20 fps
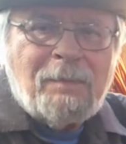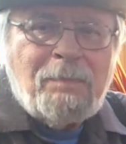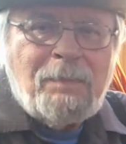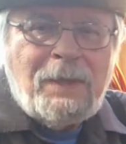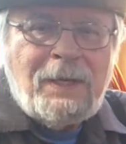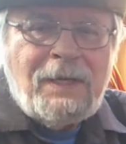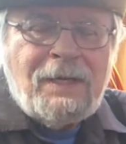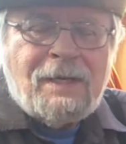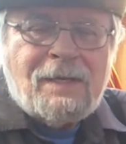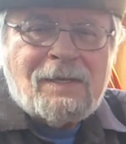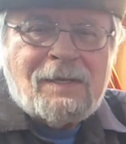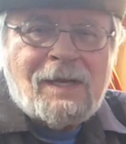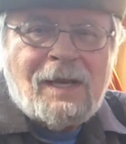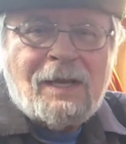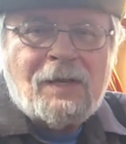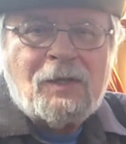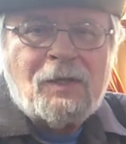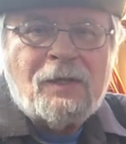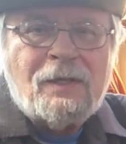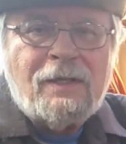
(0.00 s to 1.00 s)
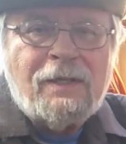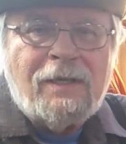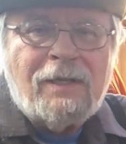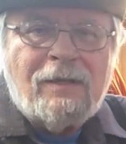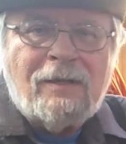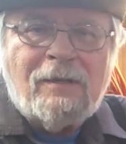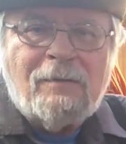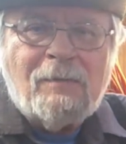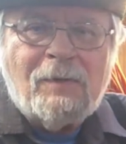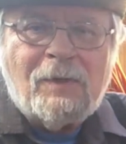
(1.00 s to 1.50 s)
peak is actually
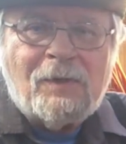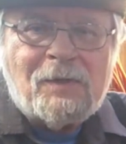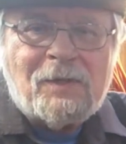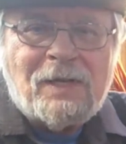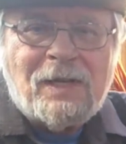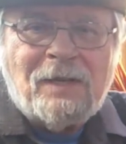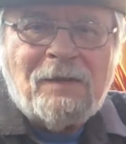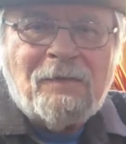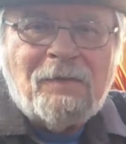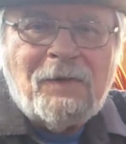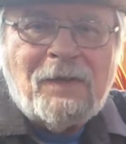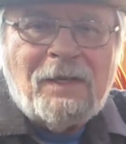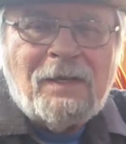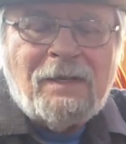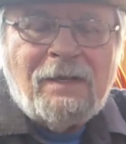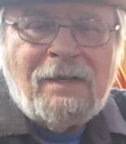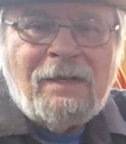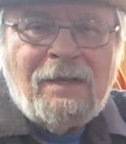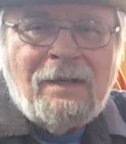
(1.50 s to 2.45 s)
almost 10 feet.